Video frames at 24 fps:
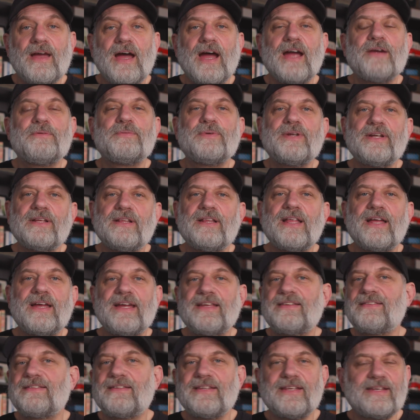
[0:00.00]
I
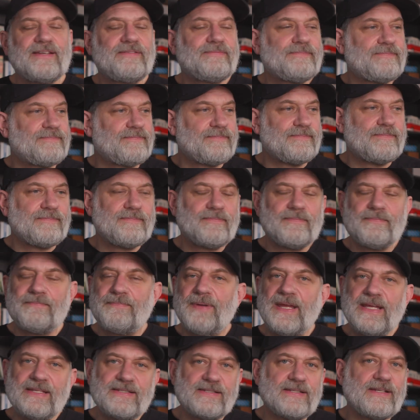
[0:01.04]
realized I
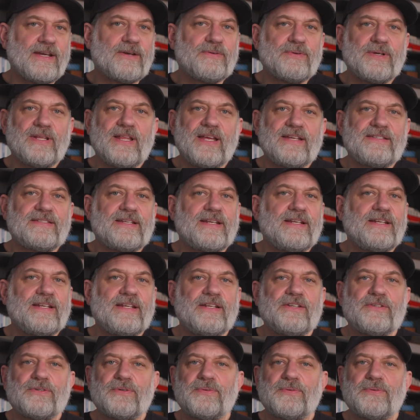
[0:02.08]
needed